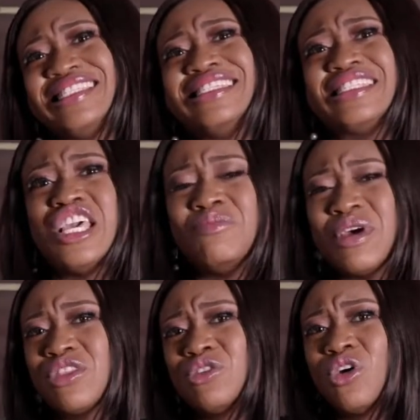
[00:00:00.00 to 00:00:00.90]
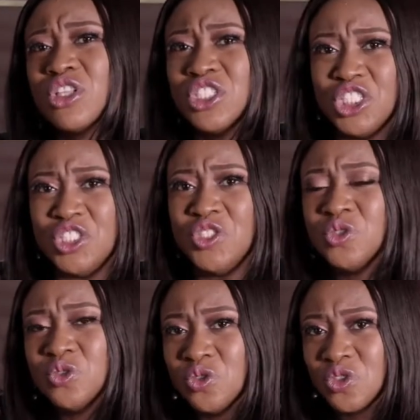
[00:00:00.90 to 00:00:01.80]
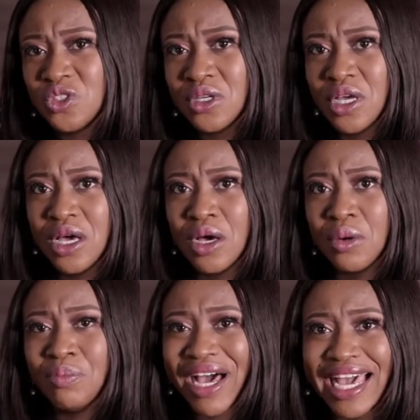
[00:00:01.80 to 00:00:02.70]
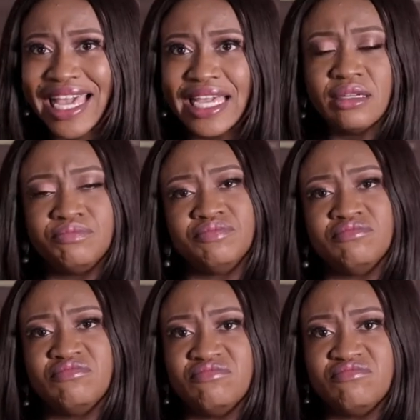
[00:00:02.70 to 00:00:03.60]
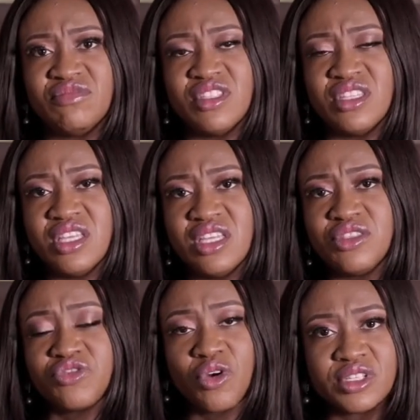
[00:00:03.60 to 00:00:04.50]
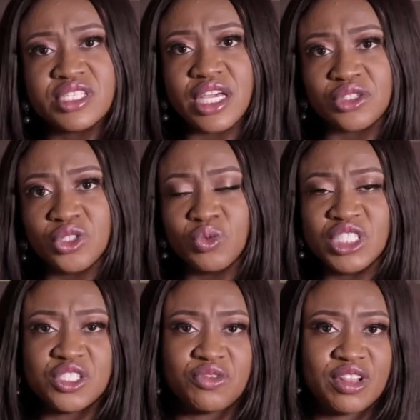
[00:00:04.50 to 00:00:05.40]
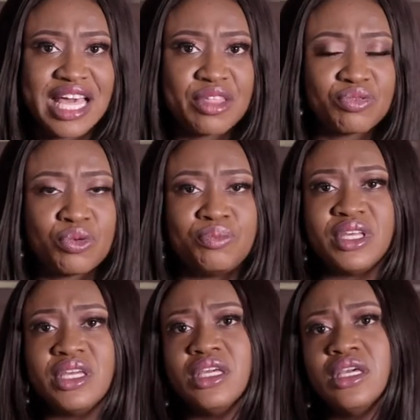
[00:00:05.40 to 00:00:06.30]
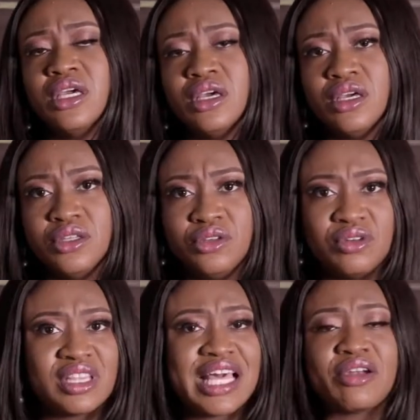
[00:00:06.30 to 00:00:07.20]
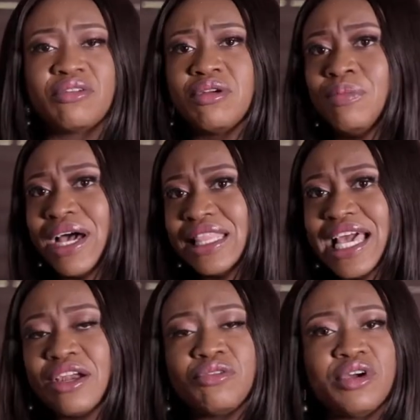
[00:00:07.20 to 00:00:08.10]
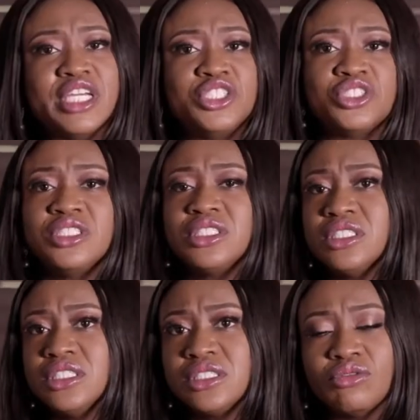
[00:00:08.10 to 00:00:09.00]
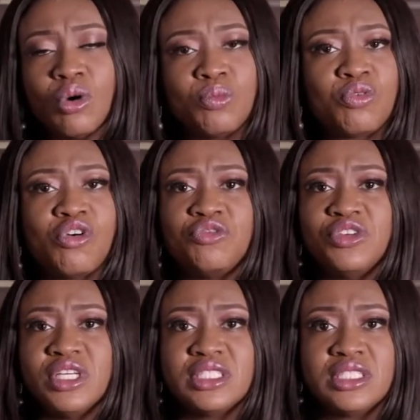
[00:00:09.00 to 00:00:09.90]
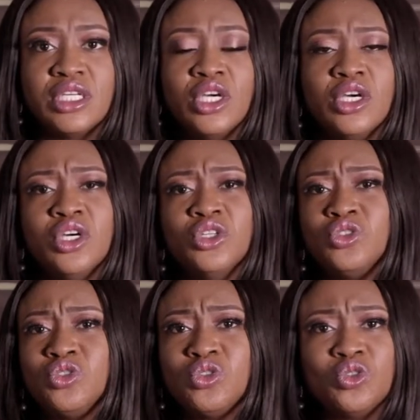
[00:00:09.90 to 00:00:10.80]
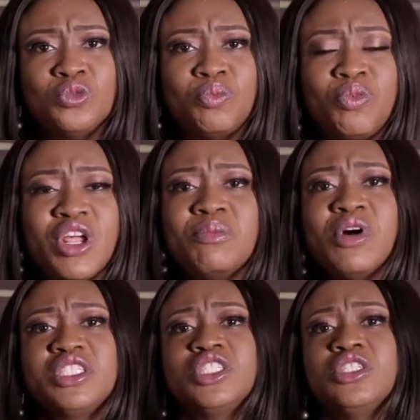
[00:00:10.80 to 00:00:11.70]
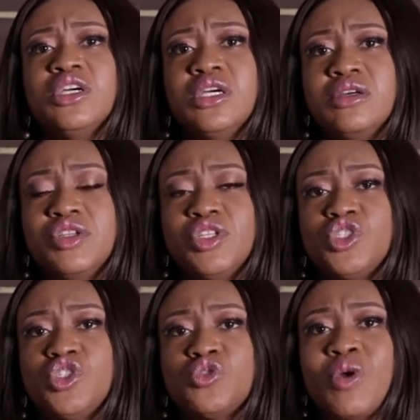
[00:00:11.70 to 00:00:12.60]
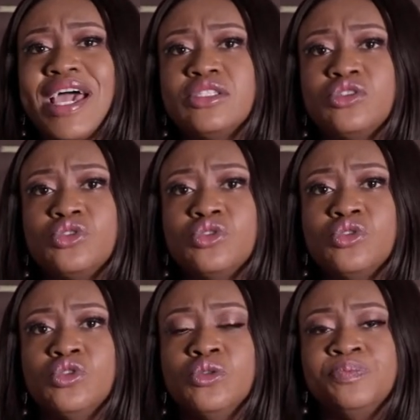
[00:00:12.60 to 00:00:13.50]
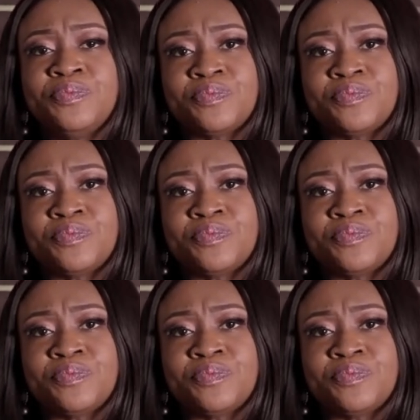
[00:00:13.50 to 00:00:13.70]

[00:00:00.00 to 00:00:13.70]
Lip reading: is a methodology used by the third sector, which is philanthropy, unilateral, bilateral agencies, nonprofits, to pretty much try to